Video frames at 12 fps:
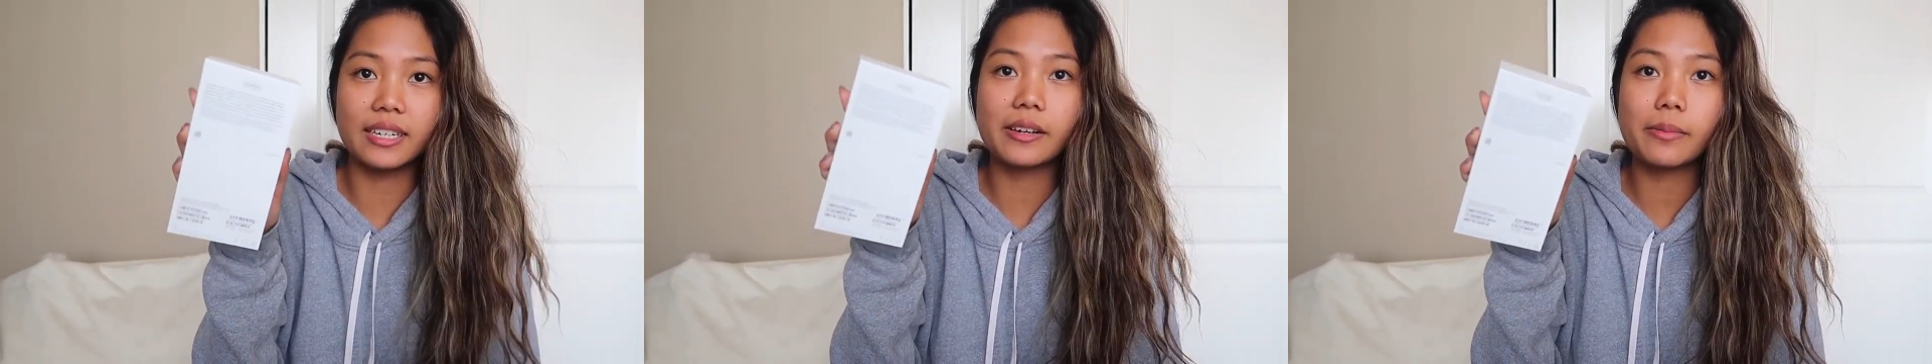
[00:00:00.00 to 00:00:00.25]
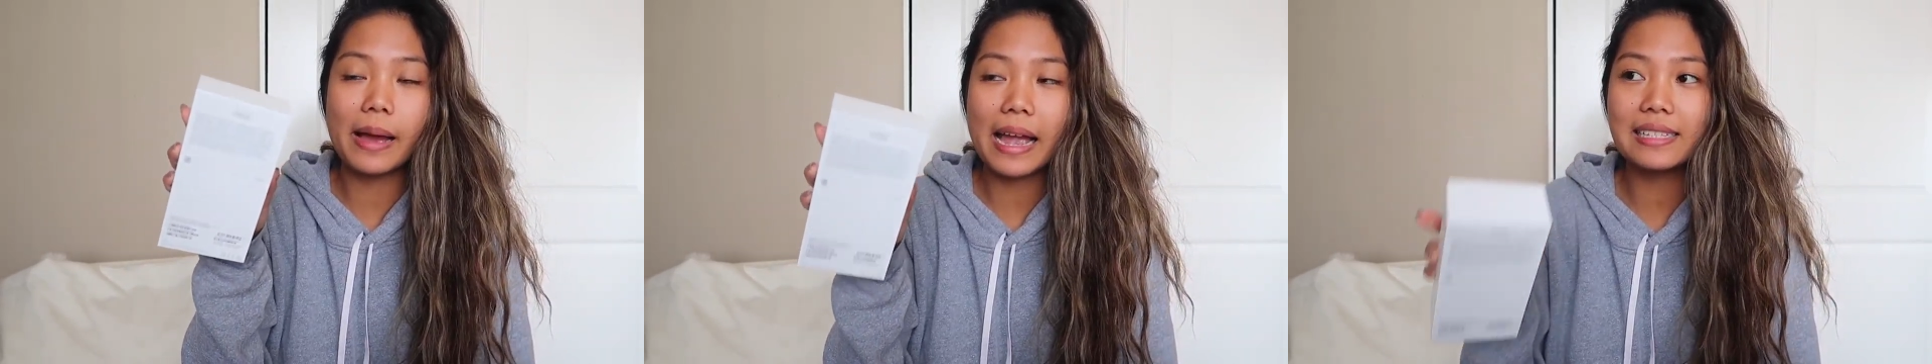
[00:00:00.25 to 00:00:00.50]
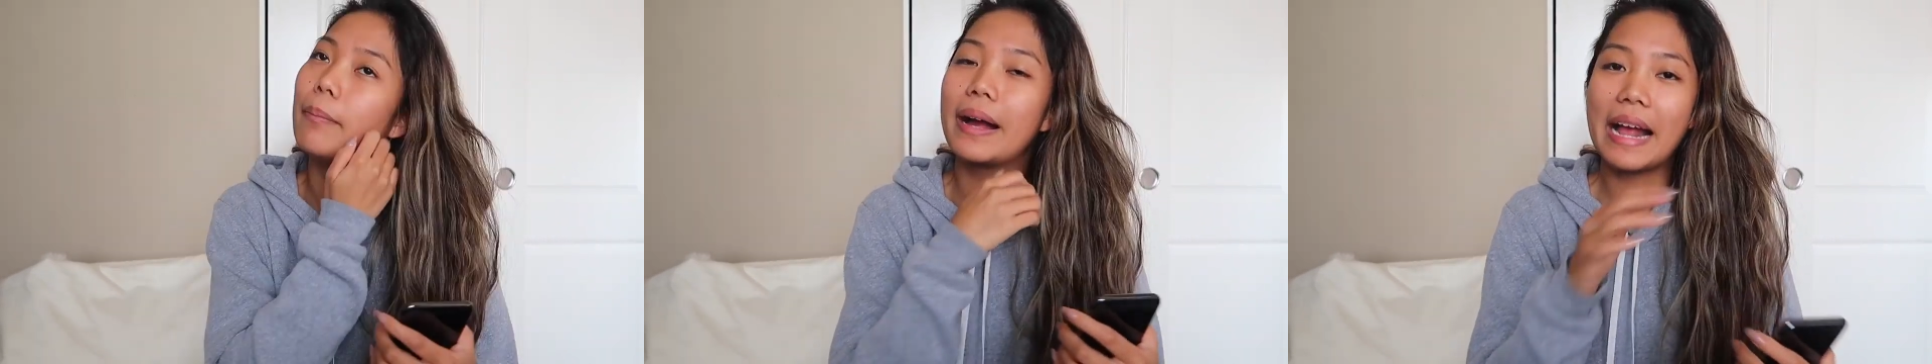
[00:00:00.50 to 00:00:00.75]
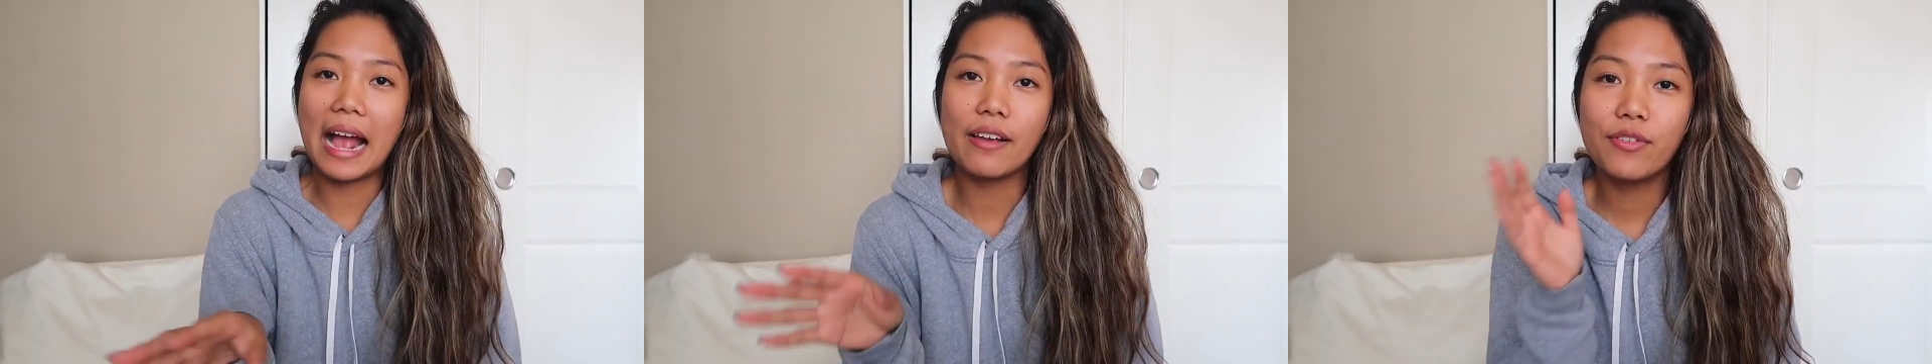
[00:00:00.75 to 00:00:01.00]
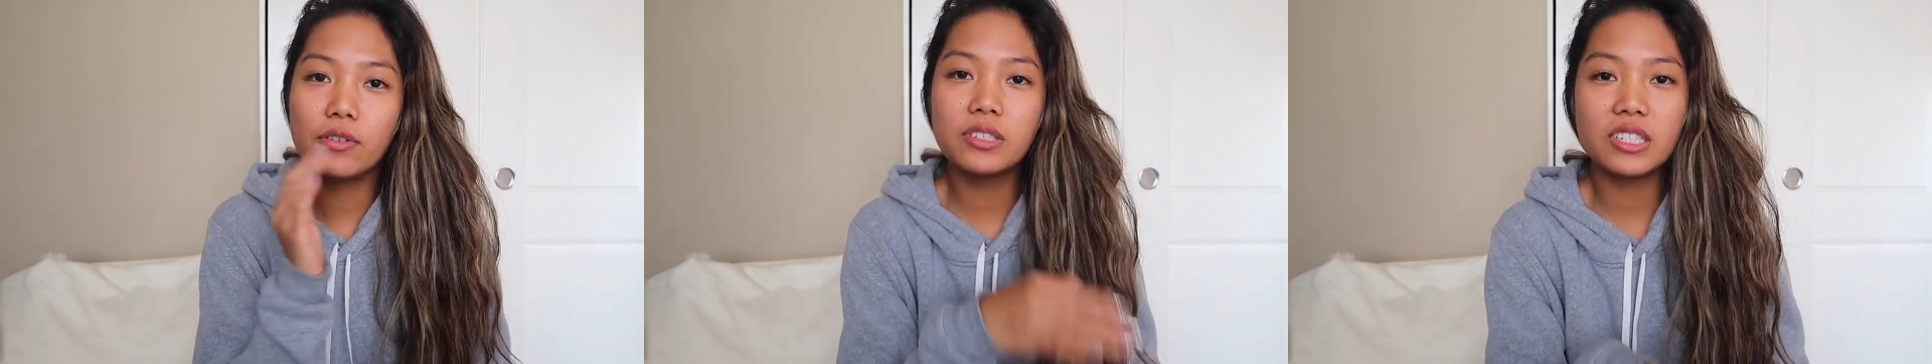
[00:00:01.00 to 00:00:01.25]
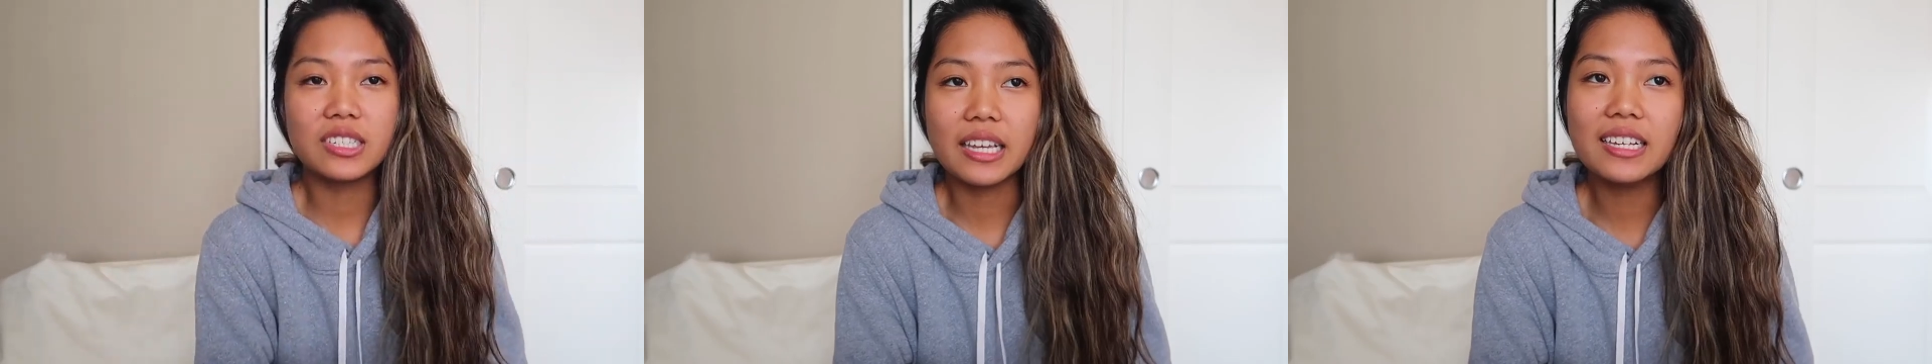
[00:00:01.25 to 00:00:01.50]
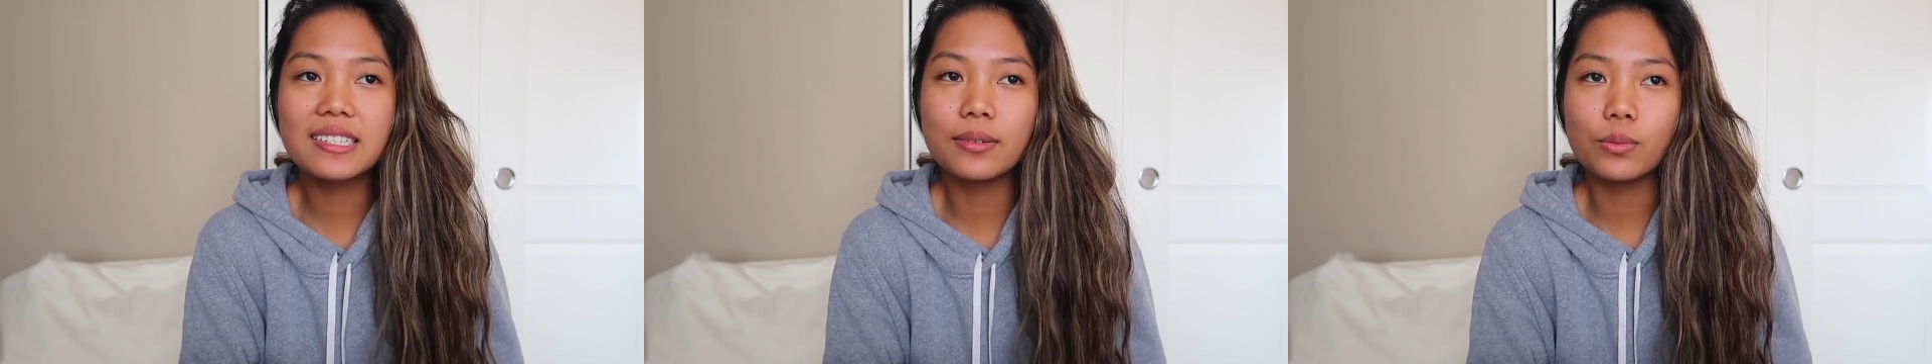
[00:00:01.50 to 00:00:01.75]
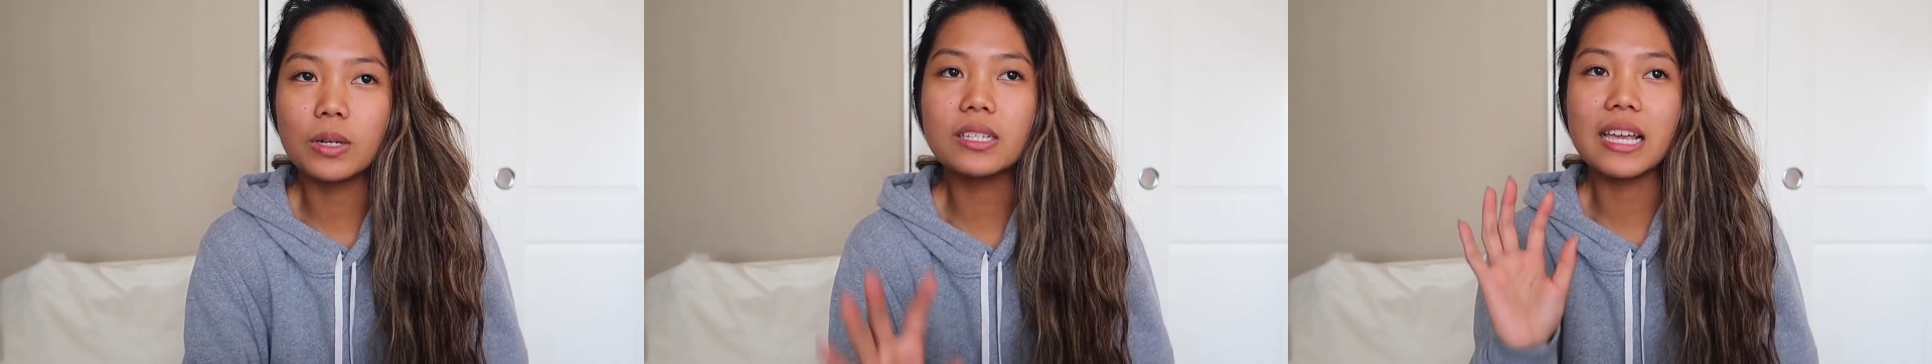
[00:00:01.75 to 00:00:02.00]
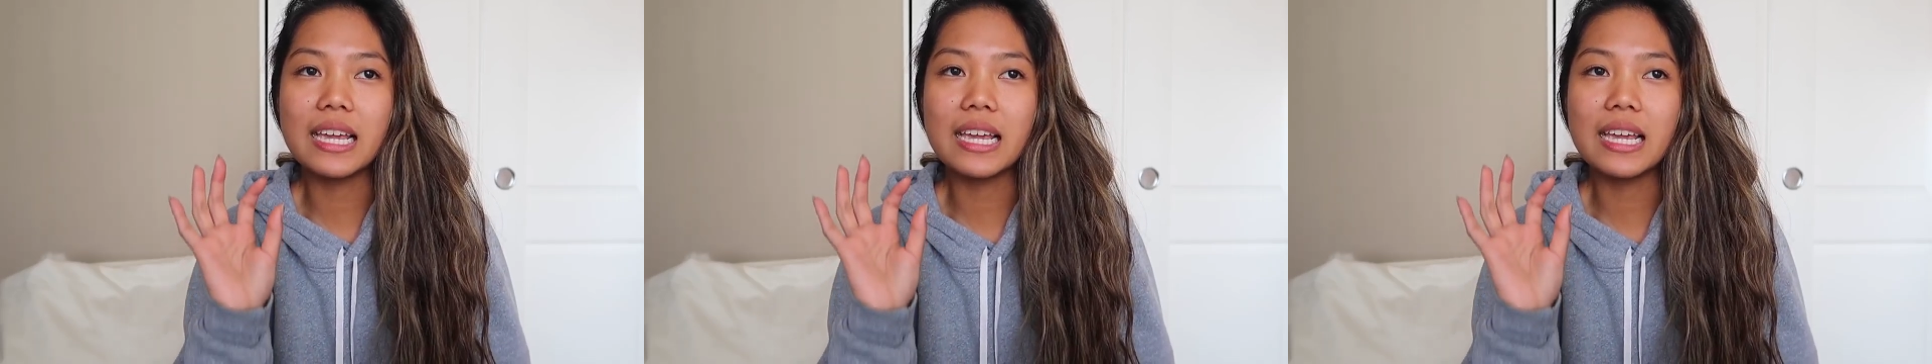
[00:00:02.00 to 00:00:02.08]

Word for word: gigabyte. My iPhone 6 was